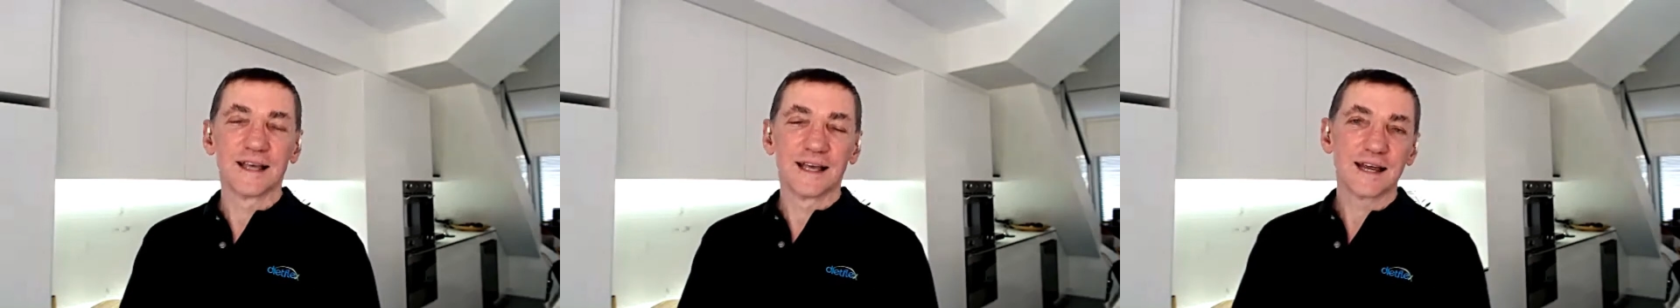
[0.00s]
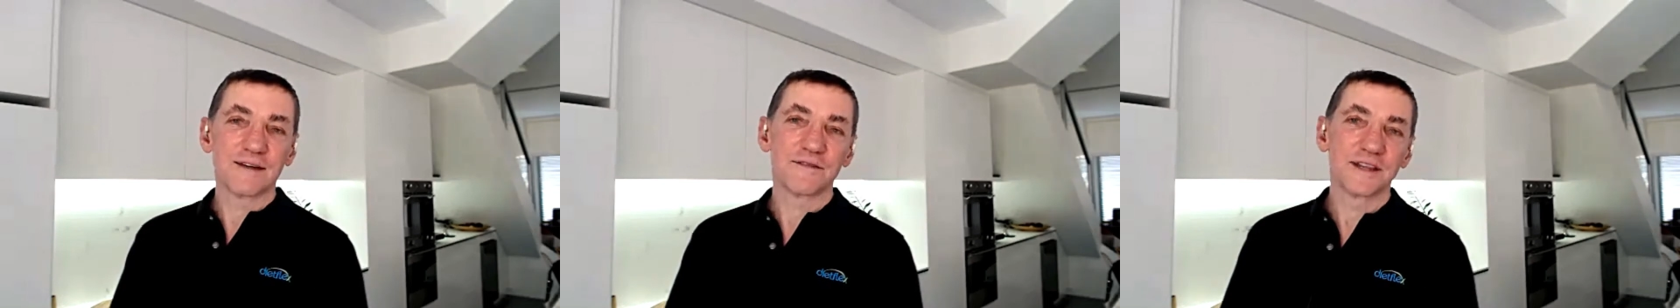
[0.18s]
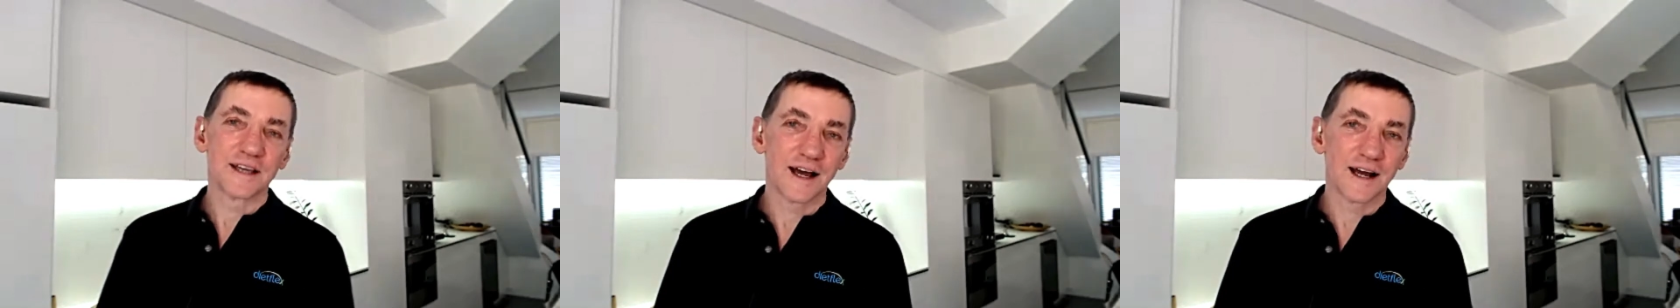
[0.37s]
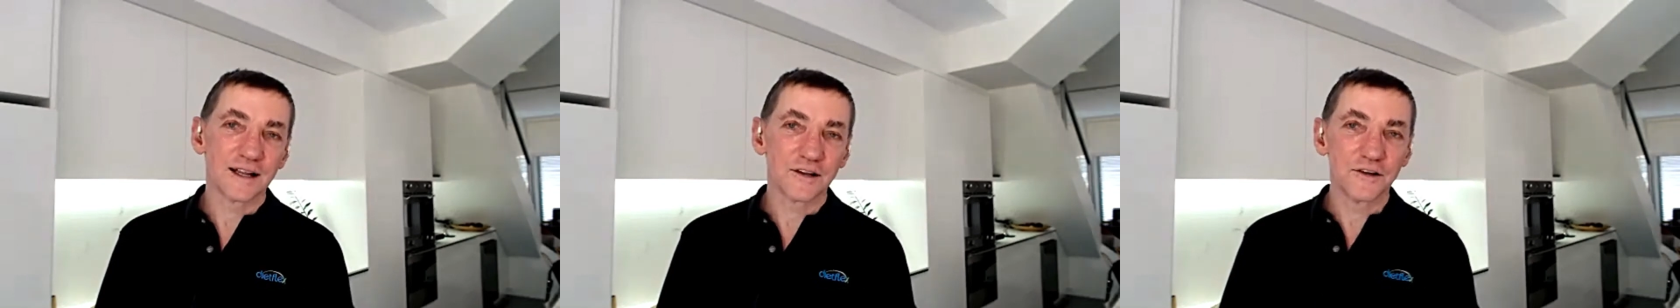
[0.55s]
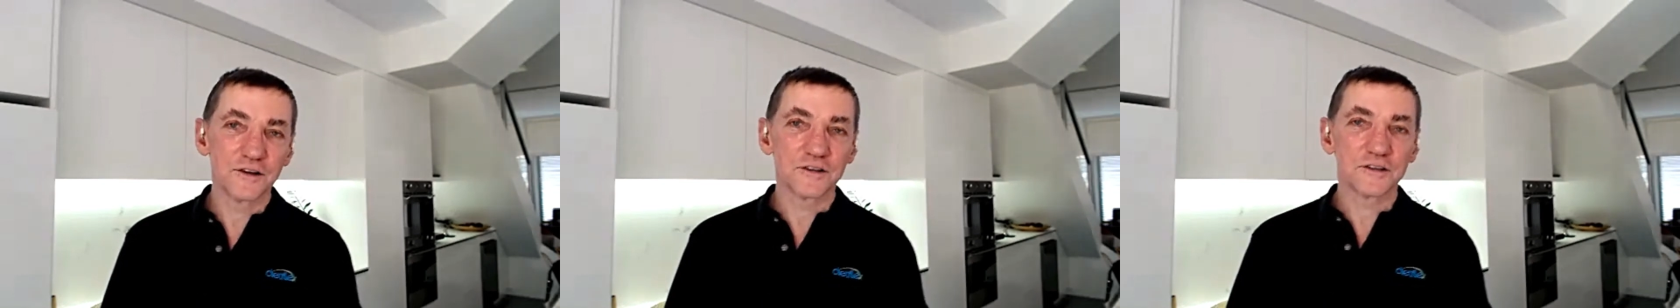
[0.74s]
everything I
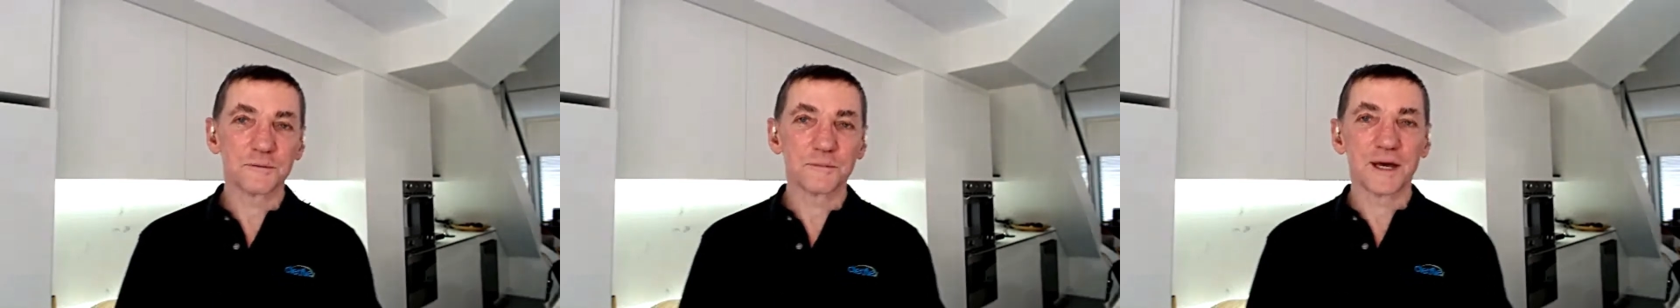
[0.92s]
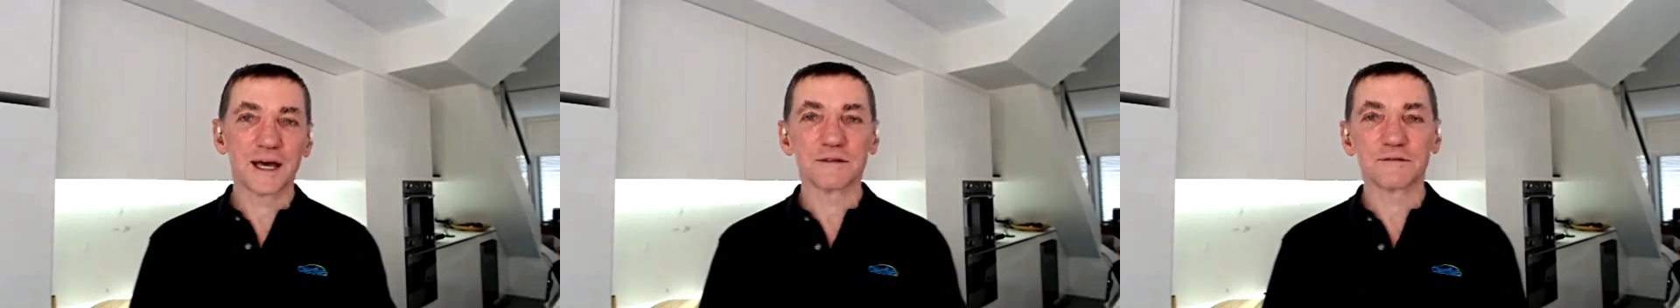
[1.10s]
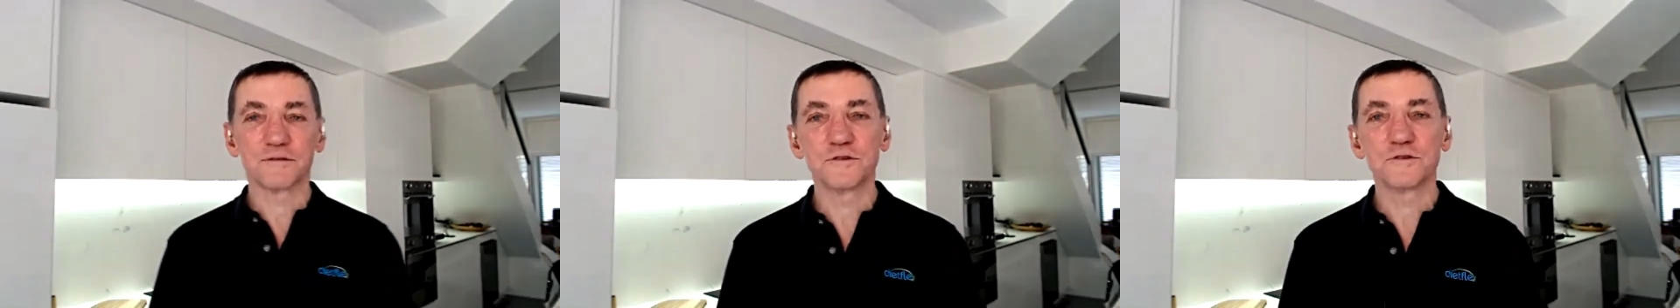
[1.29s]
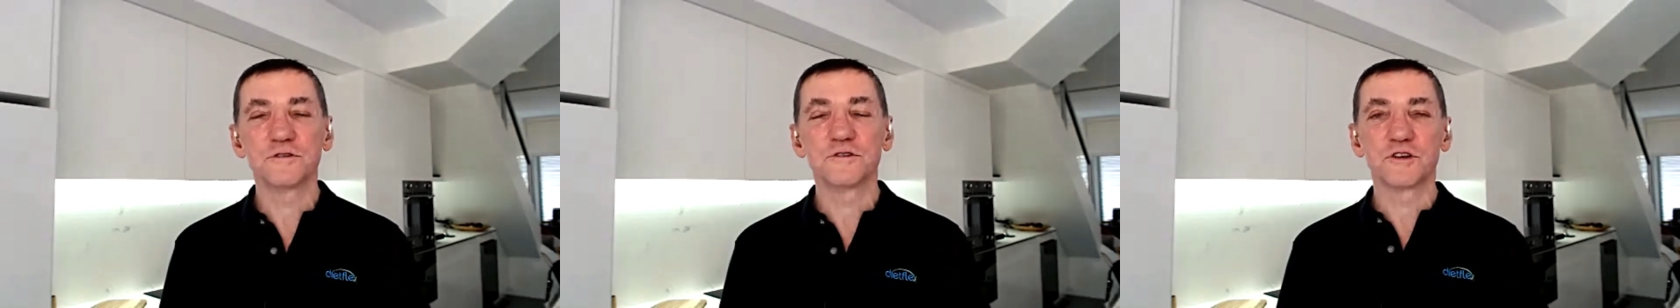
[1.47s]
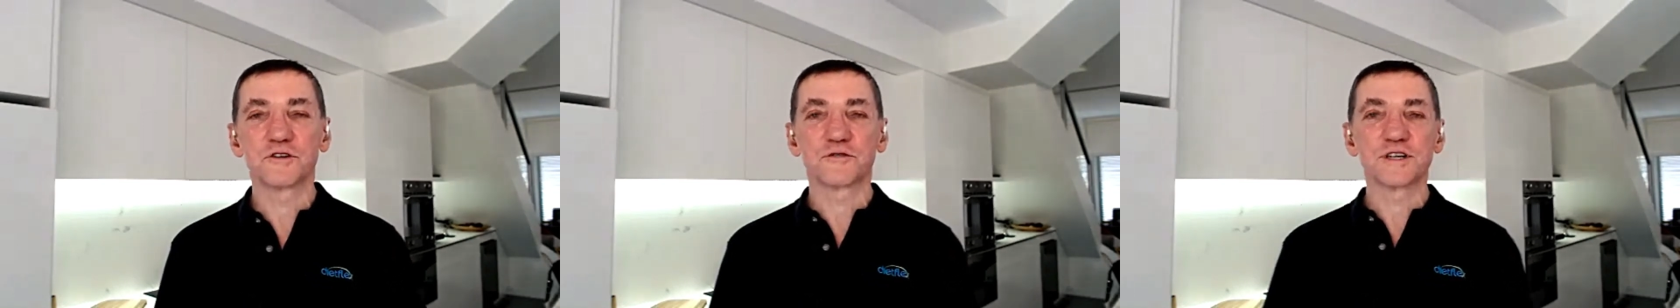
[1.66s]
learned about food and
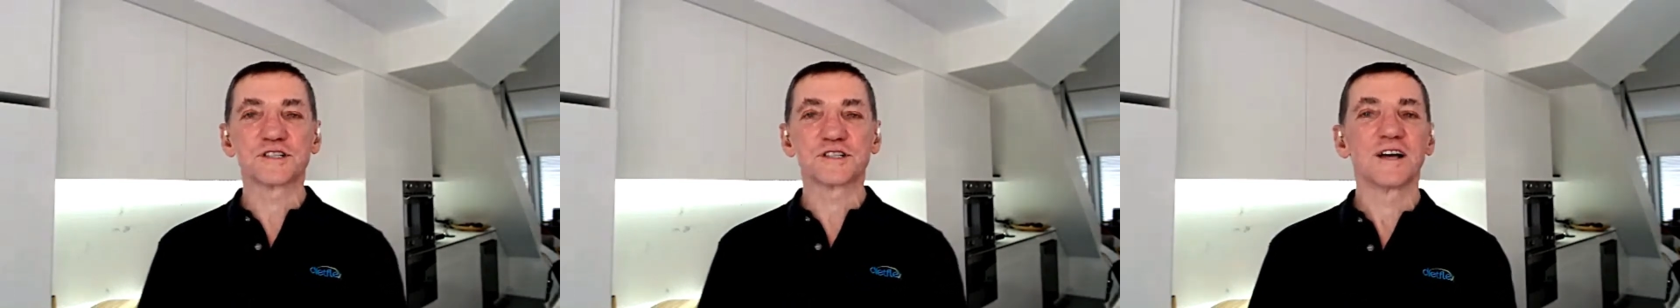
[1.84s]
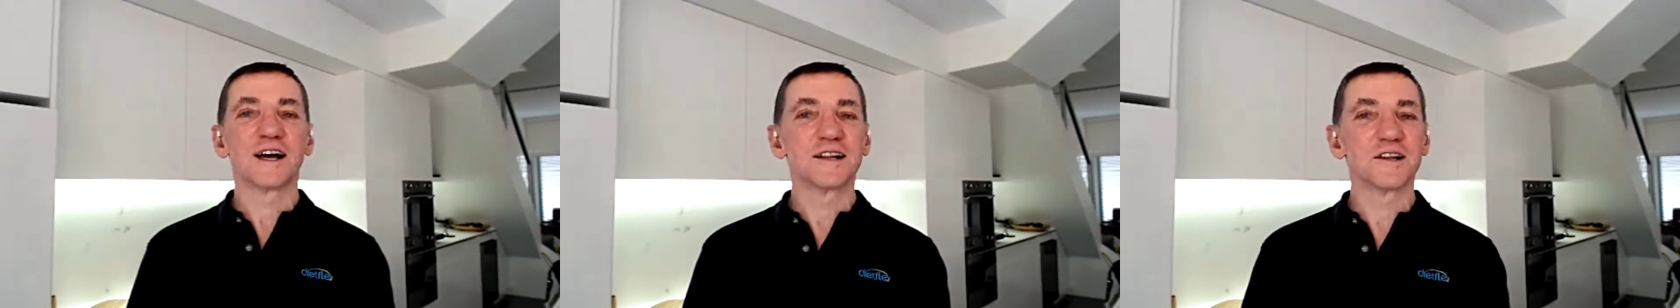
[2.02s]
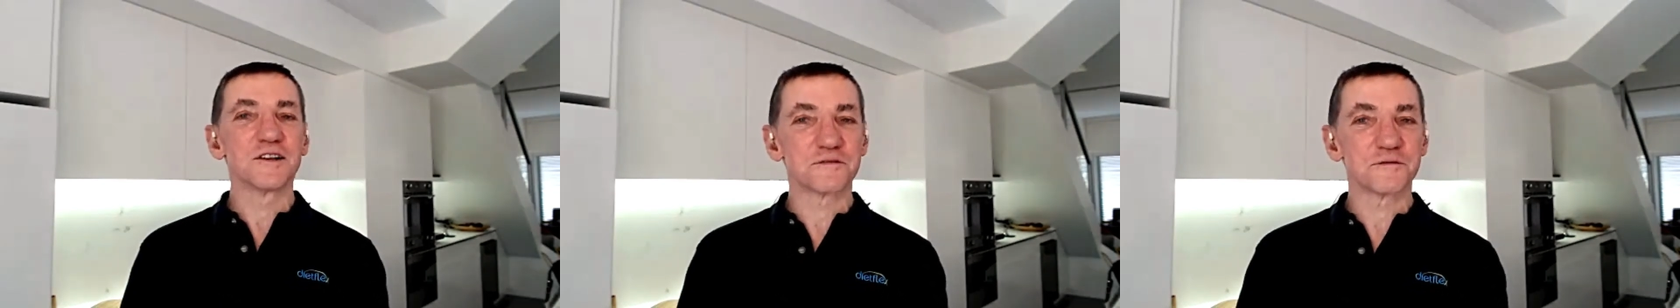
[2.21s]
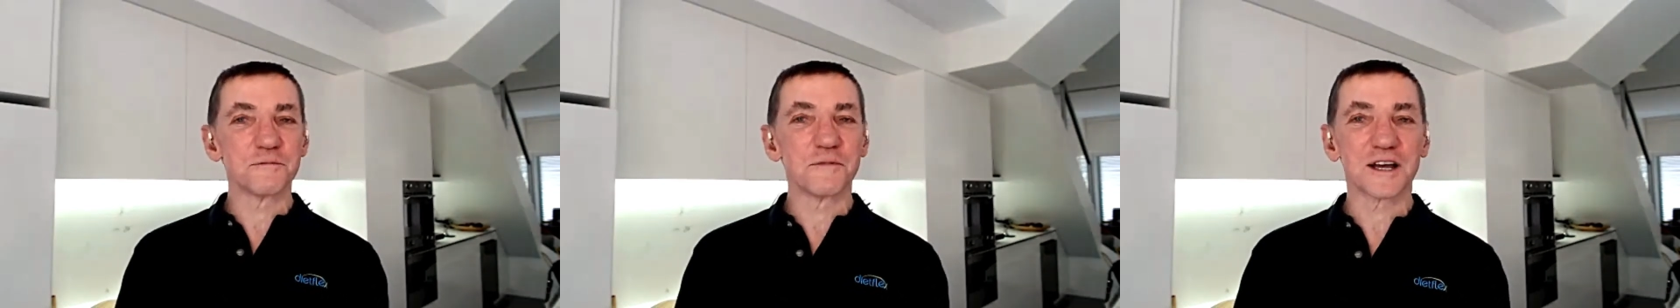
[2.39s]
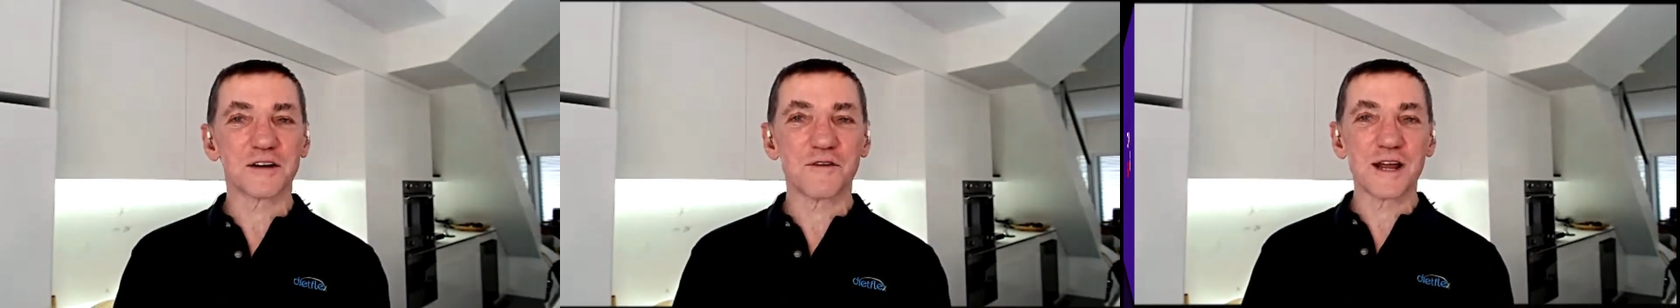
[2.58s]
nutrition I learned from
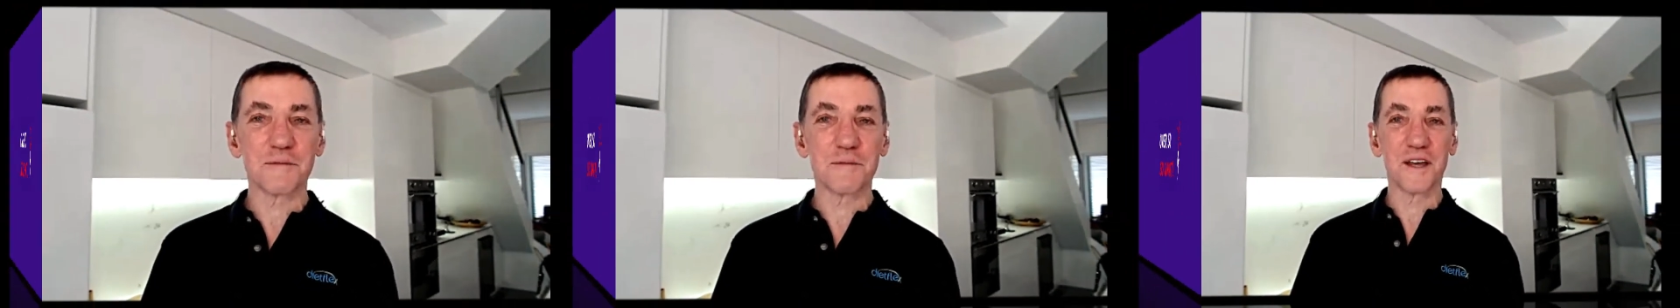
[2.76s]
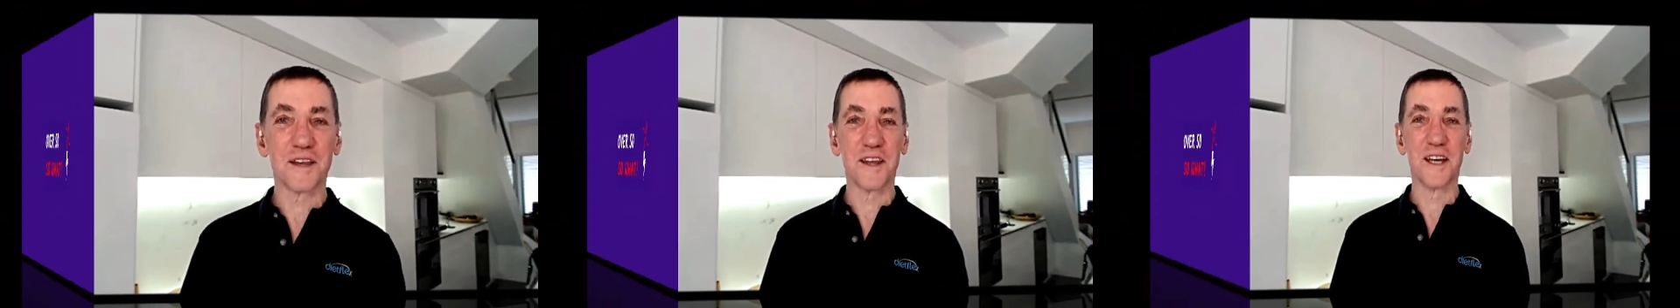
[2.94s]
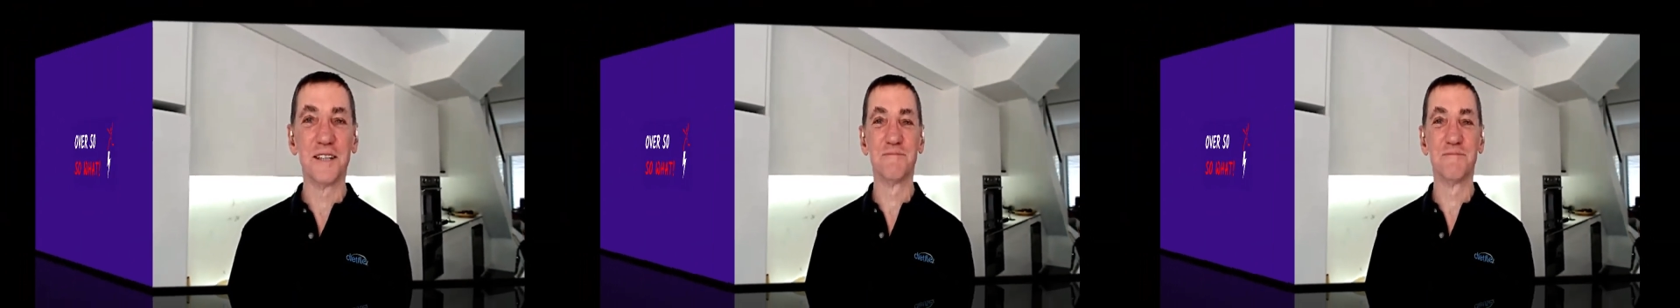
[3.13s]
my grandmother.